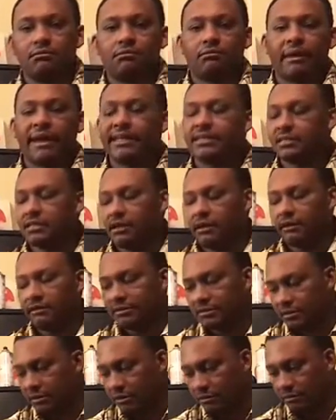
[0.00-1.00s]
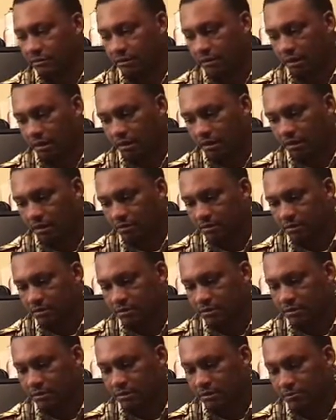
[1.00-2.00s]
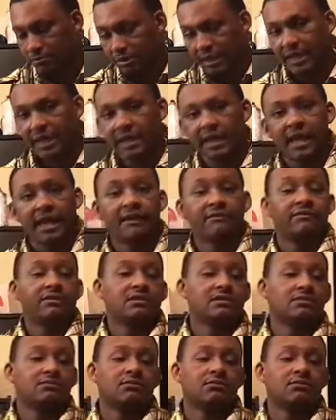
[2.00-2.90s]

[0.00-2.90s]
Basically, a blank canvas,